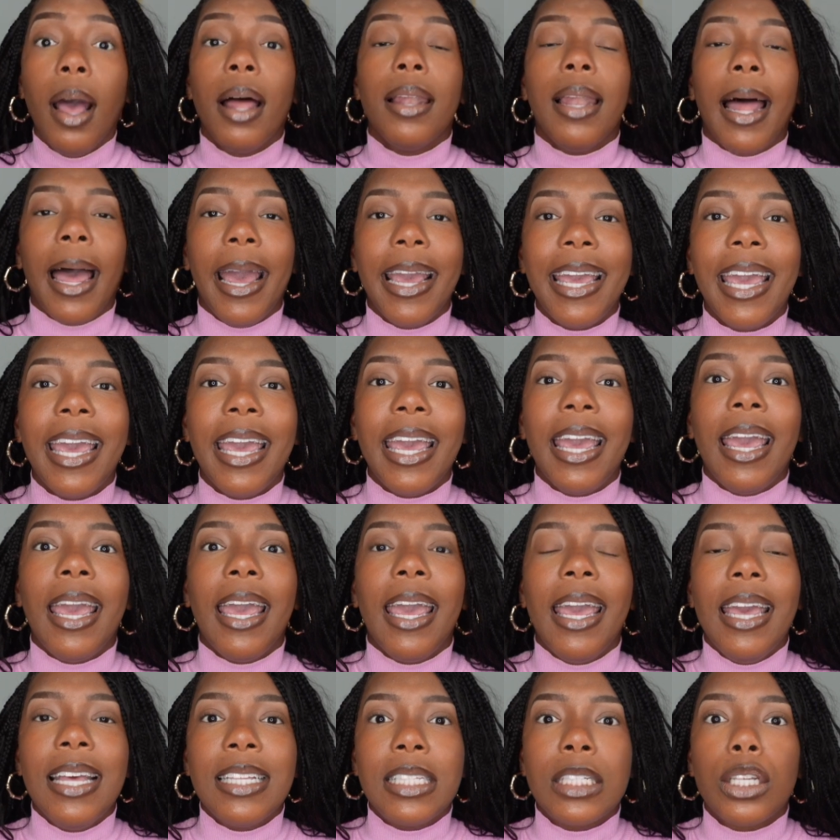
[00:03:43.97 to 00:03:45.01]
Like,
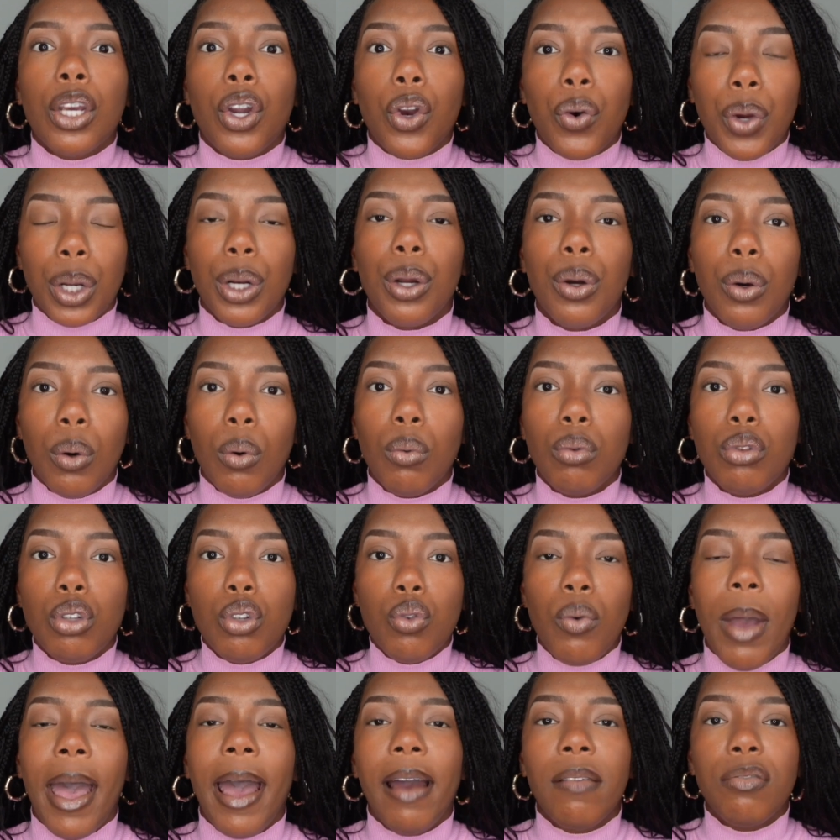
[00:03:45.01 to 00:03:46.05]
it's critical
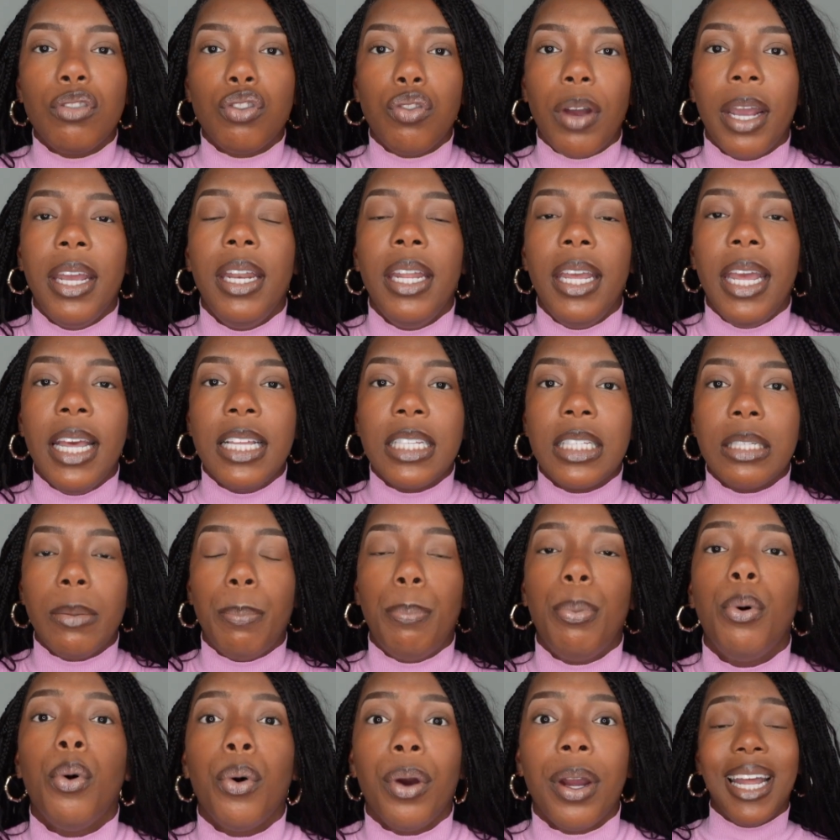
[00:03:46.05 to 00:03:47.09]
to have training and
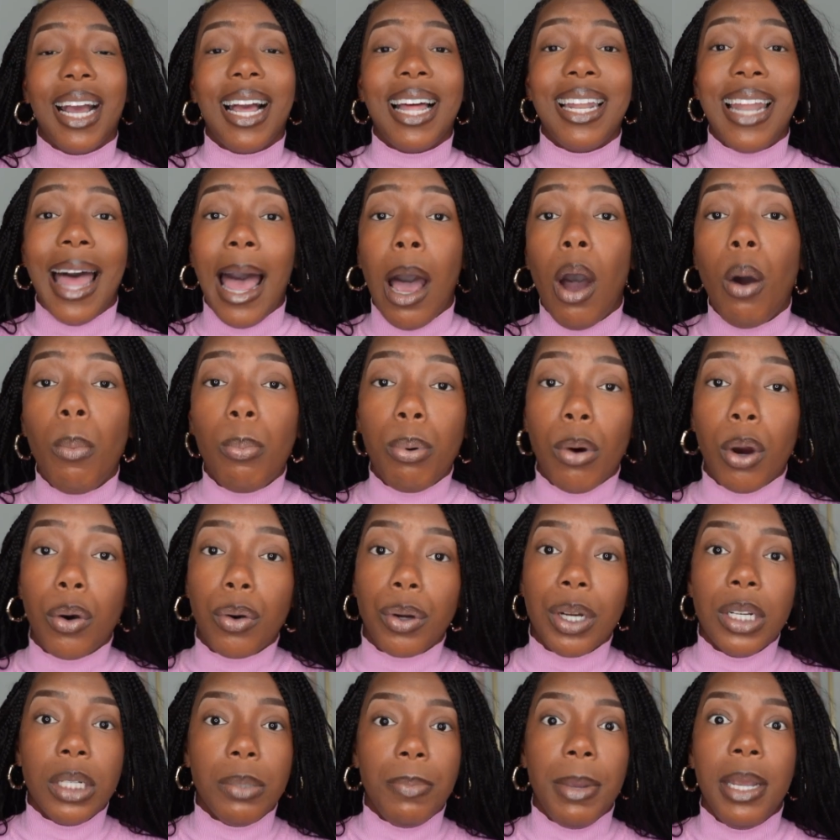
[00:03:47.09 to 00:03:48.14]
support. A cloud
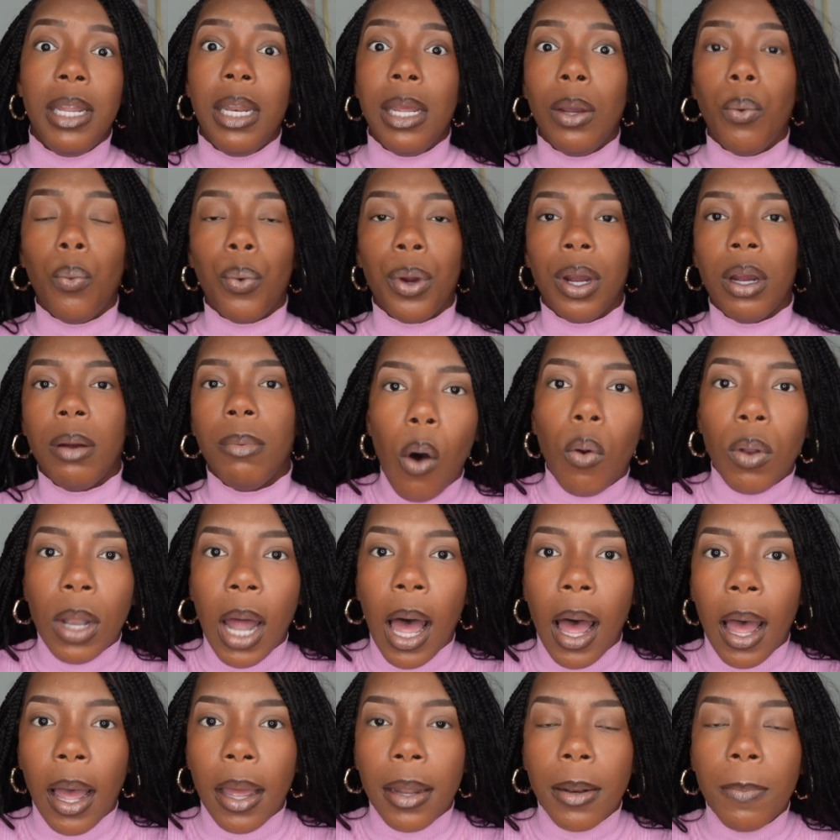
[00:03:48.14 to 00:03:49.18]
brokerage, meaning we're
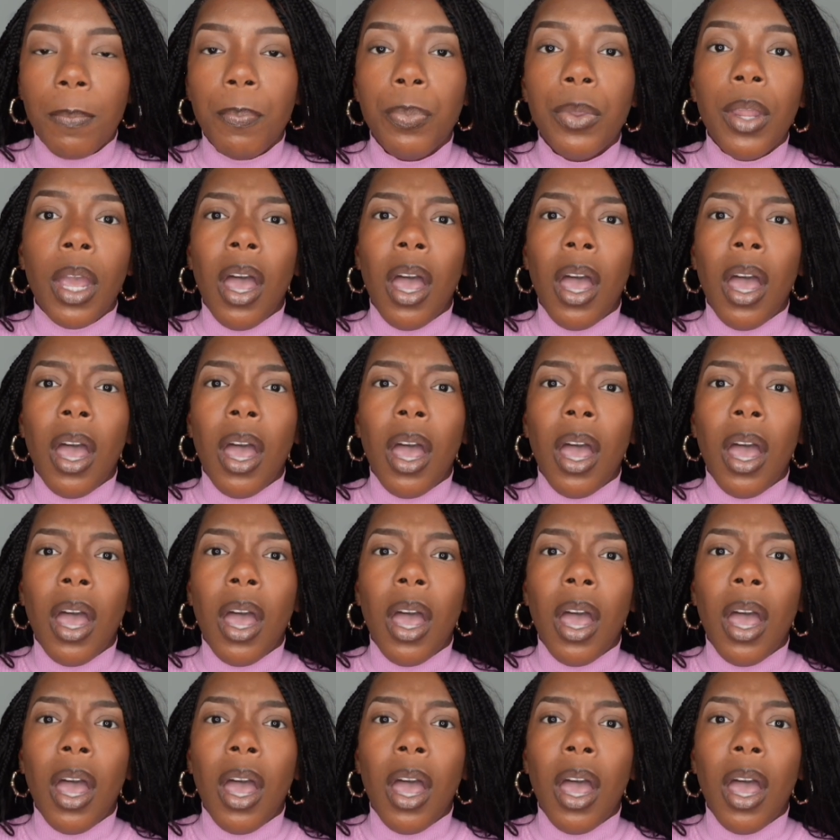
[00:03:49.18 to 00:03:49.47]
online.